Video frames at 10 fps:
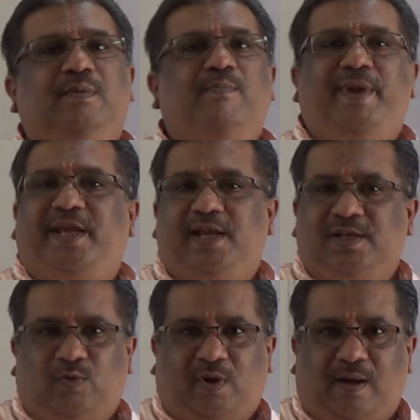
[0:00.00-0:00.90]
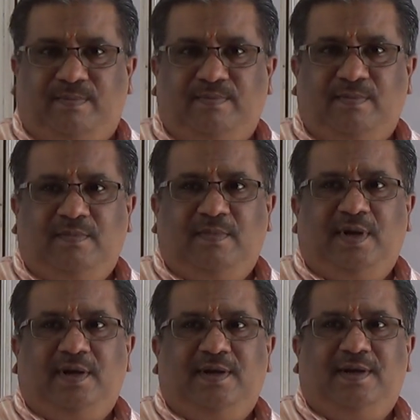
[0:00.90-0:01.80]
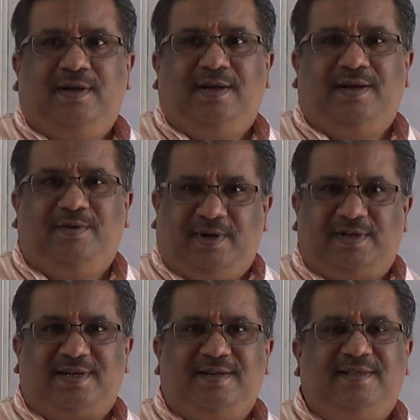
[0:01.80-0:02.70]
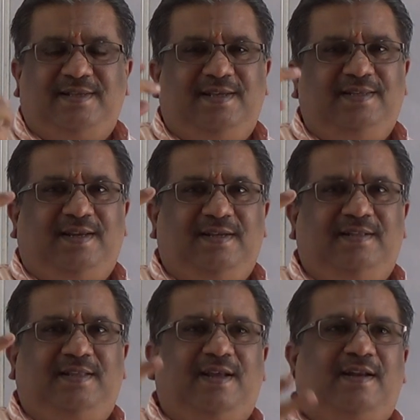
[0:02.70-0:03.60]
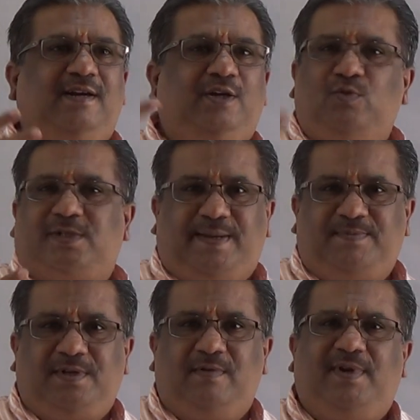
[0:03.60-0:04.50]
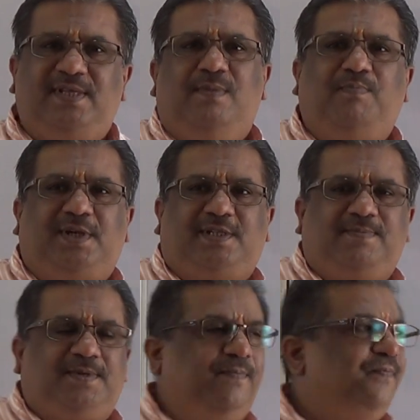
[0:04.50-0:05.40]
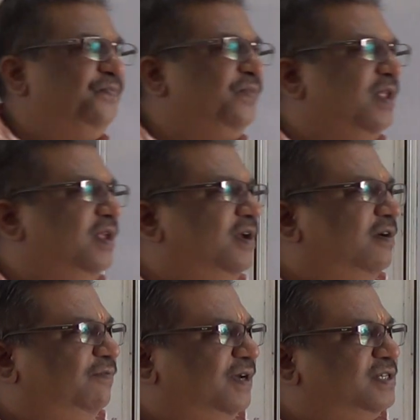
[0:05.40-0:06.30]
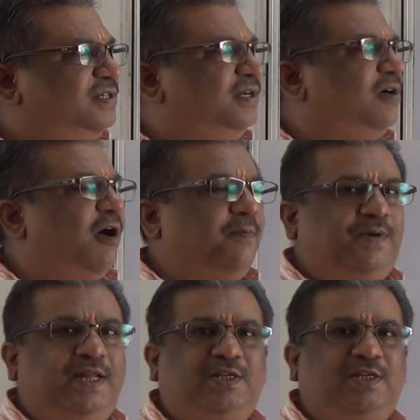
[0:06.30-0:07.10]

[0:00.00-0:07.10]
baking soda. Do you understand? There are two steps, very simple steps. First, obtain